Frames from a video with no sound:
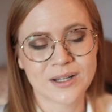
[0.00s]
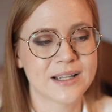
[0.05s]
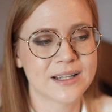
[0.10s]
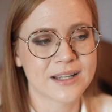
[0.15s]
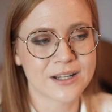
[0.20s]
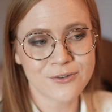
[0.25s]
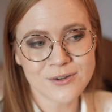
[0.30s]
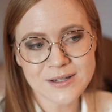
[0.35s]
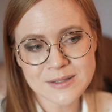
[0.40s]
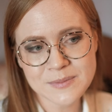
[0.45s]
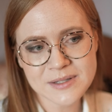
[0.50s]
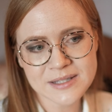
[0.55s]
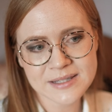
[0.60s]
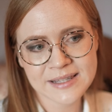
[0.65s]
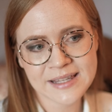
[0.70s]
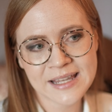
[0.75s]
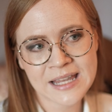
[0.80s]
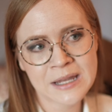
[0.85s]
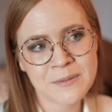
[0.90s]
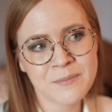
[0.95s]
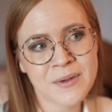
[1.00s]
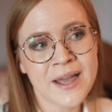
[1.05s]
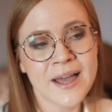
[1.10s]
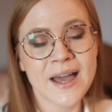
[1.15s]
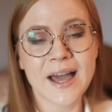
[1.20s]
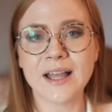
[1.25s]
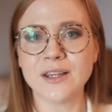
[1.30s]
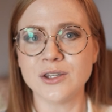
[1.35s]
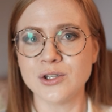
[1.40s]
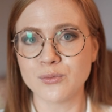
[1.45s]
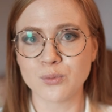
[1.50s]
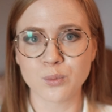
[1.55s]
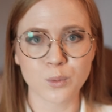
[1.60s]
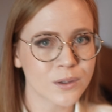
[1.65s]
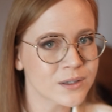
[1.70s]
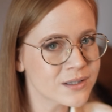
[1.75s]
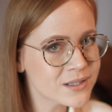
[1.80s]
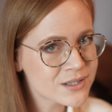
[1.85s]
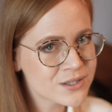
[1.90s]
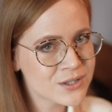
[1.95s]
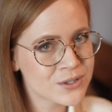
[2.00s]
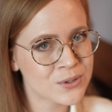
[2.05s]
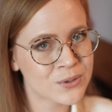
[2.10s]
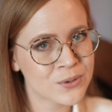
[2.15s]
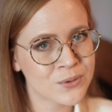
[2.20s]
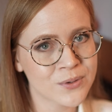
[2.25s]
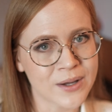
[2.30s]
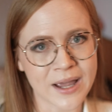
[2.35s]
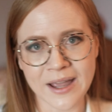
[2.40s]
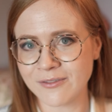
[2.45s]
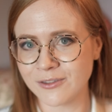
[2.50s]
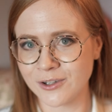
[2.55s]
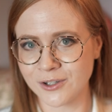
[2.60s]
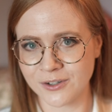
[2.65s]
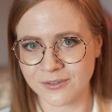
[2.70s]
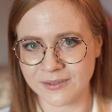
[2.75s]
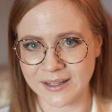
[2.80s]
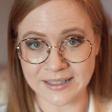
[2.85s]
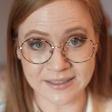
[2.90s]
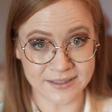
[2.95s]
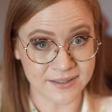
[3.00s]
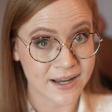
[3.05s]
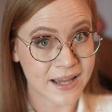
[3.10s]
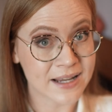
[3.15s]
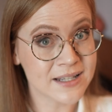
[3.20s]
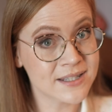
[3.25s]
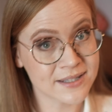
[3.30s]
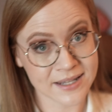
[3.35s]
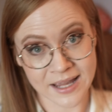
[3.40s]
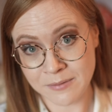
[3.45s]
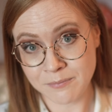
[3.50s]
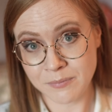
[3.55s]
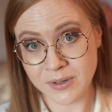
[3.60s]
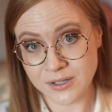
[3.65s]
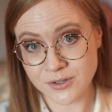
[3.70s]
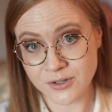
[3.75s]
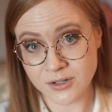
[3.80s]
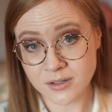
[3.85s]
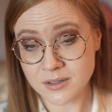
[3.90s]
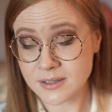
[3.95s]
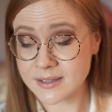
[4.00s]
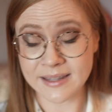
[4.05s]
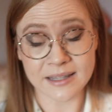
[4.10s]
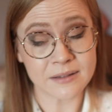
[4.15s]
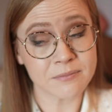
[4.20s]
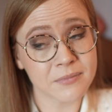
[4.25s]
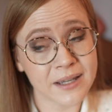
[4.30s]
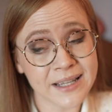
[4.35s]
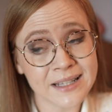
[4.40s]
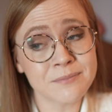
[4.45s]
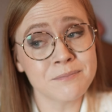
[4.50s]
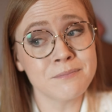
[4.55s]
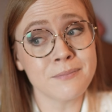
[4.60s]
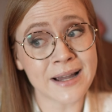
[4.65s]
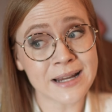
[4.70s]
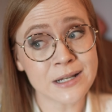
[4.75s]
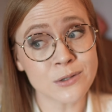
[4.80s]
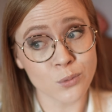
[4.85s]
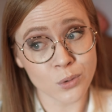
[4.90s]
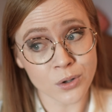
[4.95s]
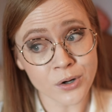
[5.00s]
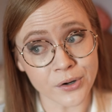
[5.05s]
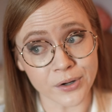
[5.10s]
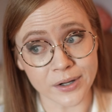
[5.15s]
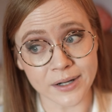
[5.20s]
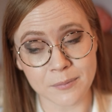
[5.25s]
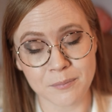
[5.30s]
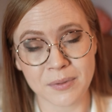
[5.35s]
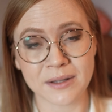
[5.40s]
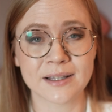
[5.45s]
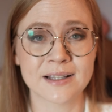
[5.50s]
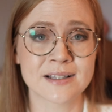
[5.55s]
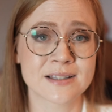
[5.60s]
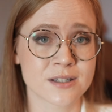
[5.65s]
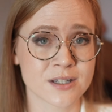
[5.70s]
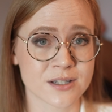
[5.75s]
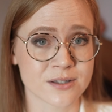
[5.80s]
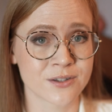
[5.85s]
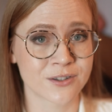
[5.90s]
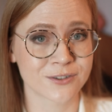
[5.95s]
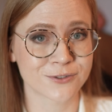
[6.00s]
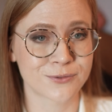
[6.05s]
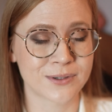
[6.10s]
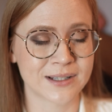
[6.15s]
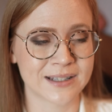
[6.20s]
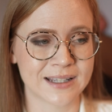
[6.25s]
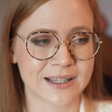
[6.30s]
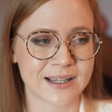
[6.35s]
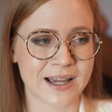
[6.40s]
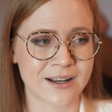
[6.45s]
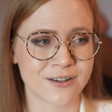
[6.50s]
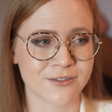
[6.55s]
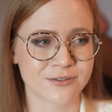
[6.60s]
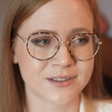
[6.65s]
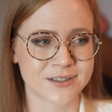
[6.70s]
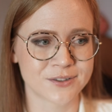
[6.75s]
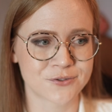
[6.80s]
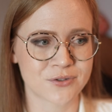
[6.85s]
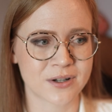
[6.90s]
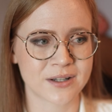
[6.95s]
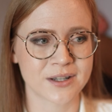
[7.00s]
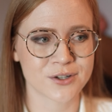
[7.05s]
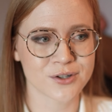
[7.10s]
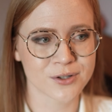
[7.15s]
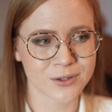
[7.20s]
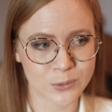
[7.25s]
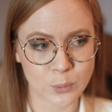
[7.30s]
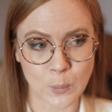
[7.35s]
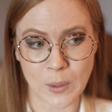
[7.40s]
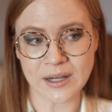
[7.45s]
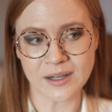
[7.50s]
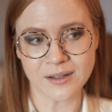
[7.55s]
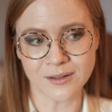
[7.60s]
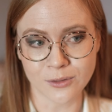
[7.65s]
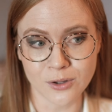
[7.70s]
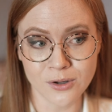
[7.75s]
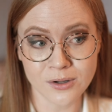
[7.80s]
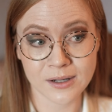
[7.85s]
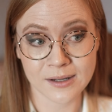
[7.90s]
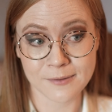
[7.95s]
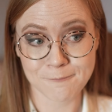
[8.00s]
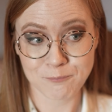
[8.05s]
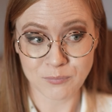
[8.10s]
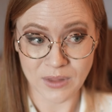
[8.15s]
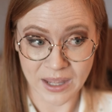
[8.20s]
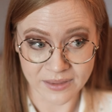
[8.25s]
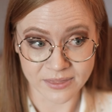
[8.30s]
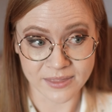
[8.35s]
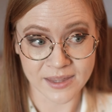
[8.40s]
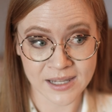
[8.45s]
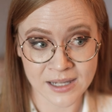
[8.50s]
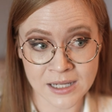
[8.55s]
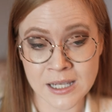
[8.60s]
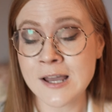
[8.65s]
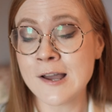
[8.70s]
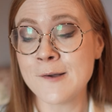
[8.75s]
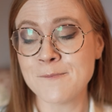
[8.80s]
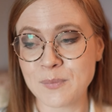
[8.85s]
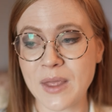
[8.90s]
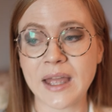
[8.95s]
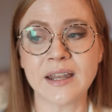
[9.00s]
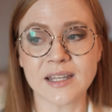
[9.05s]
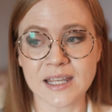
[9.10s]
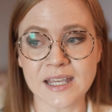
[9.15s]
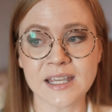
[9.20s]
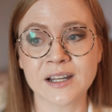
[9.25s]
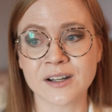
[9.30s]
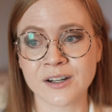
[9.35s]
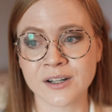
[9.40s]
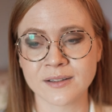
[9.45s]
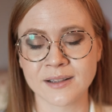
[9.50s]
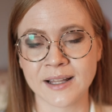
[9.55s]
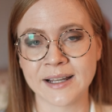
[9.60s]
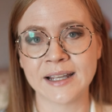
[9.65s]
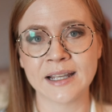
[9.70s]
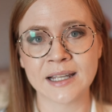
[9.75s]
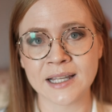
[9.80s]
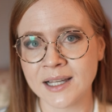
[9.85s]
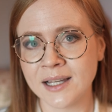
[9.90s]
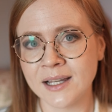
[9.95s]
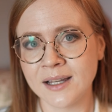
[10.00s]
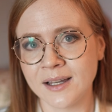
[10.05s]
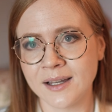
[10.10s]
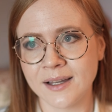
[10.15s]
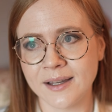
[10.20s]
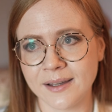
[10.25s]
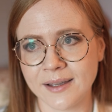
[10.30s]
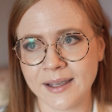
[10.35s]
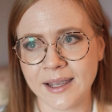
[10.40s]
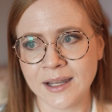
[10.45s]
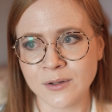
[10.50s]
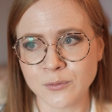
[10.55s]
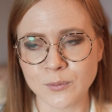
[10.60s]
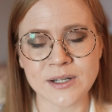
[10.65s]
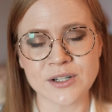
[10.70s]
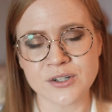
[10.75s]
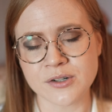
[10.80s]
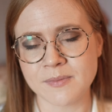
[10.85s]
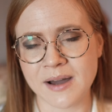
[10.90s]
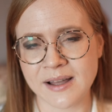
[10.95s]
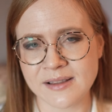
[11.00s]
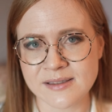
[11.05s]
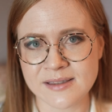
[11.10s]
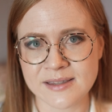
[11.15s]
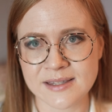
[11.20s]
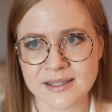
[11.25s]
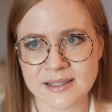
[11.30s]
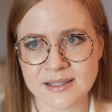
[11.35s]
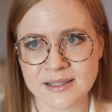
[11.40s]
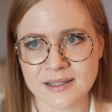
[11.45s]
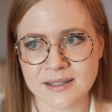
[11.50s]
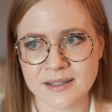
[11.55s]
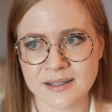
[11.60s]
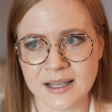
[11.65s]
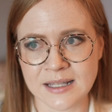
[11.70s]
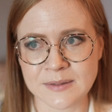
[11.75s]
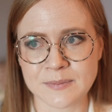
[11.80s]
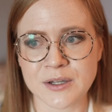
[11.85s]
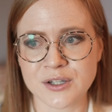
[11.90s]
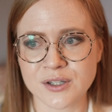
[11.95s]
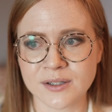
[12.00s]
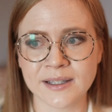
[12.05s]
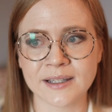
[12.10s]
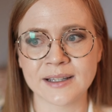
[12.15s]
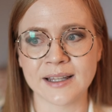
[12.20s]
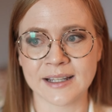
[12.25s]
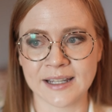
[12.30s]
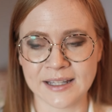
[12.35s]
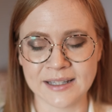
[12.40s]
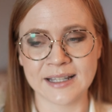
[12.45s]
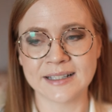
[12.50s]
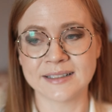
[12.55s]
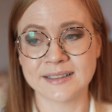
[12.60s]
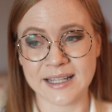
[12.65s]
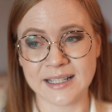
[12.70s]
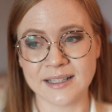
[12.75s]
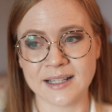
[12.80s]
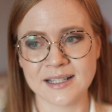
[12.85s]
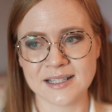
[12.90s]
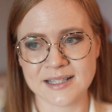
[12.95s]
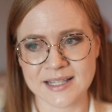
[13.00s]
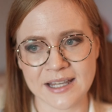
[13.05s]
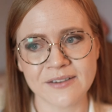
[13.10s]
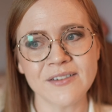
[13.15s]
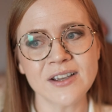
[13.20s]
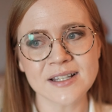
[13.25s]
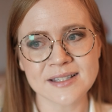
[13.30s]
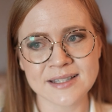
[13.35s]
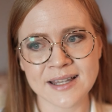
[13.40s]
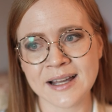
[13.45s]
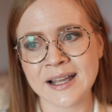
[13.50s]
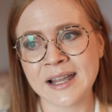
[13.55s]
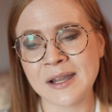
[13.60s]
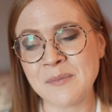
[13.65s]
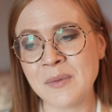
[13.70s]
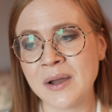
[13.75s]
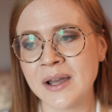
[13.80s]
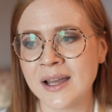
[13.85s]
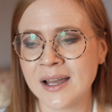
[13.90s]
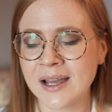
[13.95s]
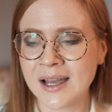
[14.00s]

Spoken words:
like a Christmas theme, and you want to have a lot of like nighttime pictures, that it might work, but it's just not really kind of the traditional wedding look, I think. And here, like in winter months, especially like in like daylight savings time,